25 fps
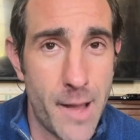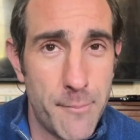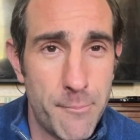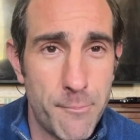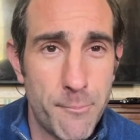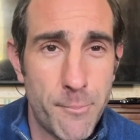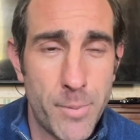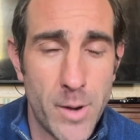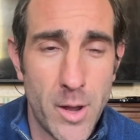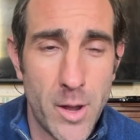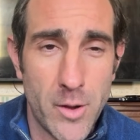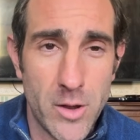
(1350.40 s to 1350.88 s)

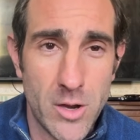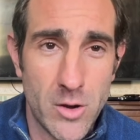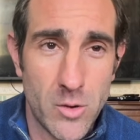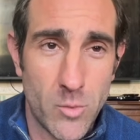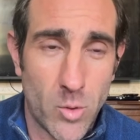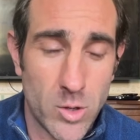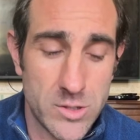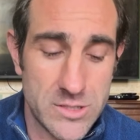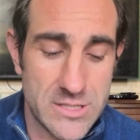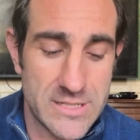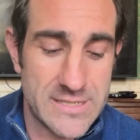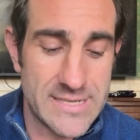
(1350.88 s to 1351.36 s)
Blow Your Wad
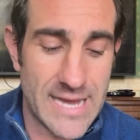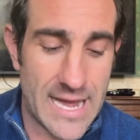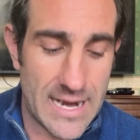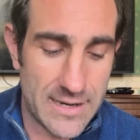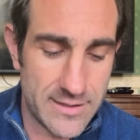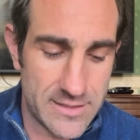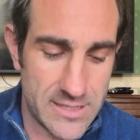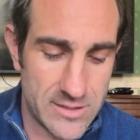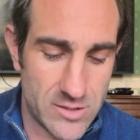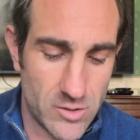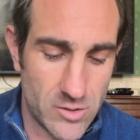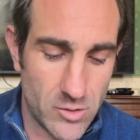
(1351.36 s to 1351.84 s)
is a
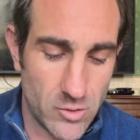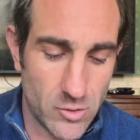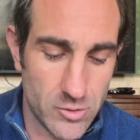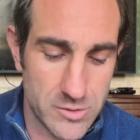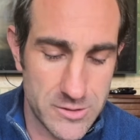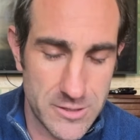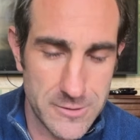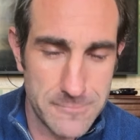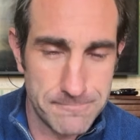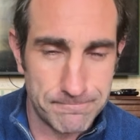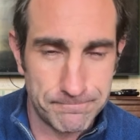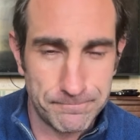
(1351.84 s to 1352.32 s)
talented horse.
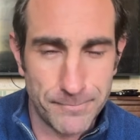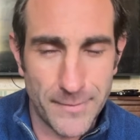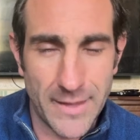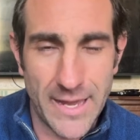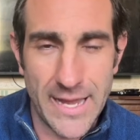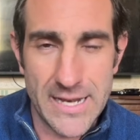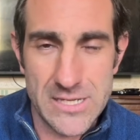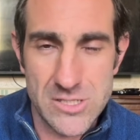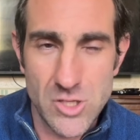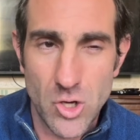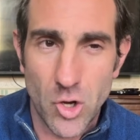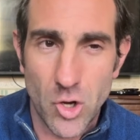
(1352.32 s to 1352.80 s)

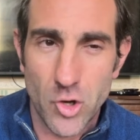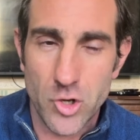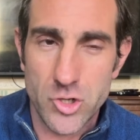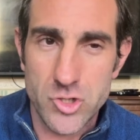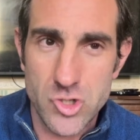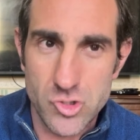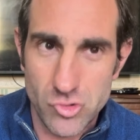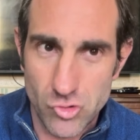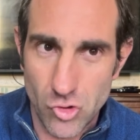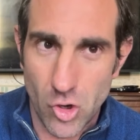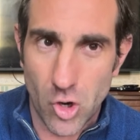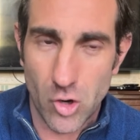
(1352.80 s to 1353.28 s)
It's not a
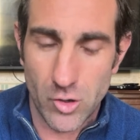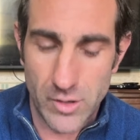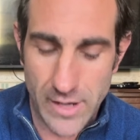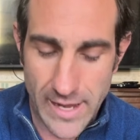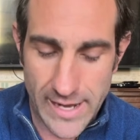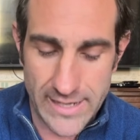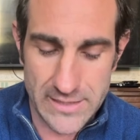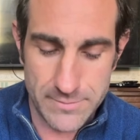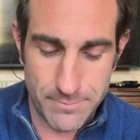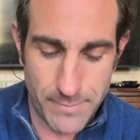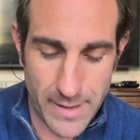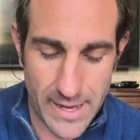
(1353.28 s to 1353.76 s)
strong
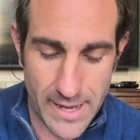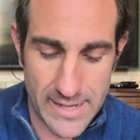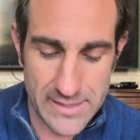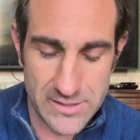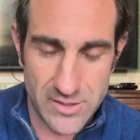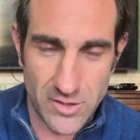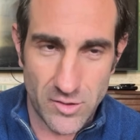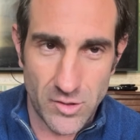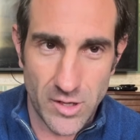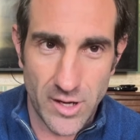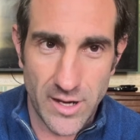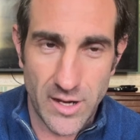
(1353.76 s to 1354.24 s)
next best
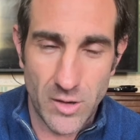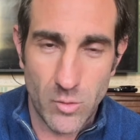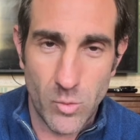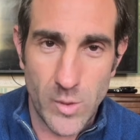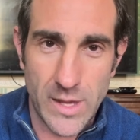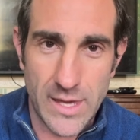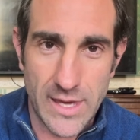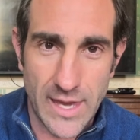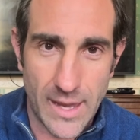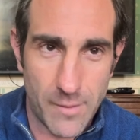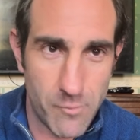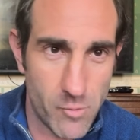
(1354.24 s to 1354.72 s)
in a
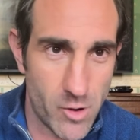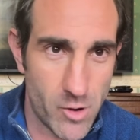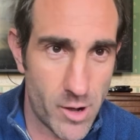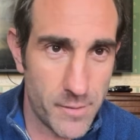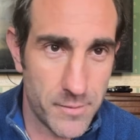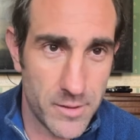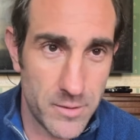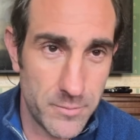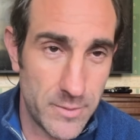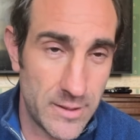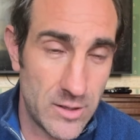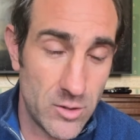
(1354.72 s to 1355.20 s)
weekend where I'm going
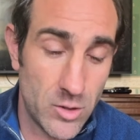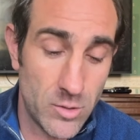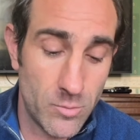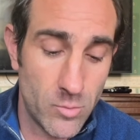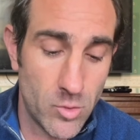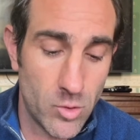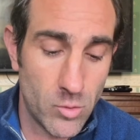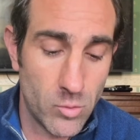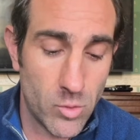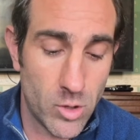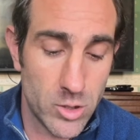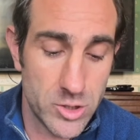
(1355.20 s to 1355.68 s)
to be doing
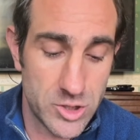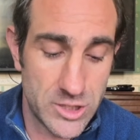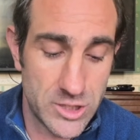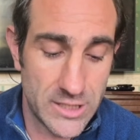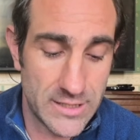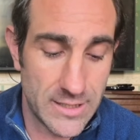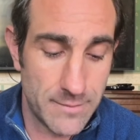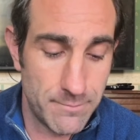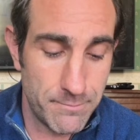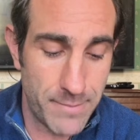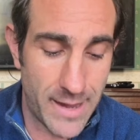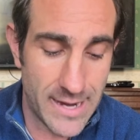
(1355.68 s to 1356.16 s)
more watching
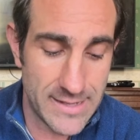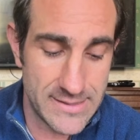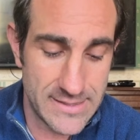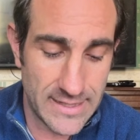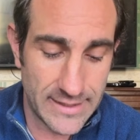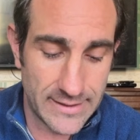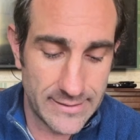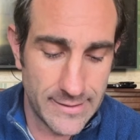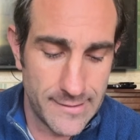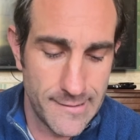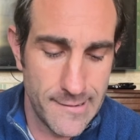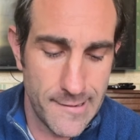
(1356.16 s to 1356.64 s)
than betting.